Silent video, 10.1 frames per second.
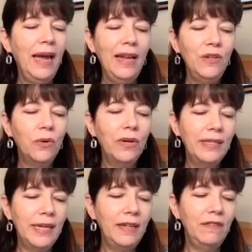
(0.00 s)
and/or
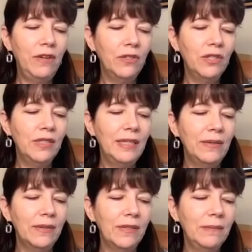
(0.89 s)
executive function
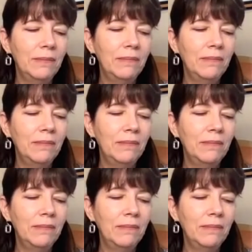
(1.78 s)
skills.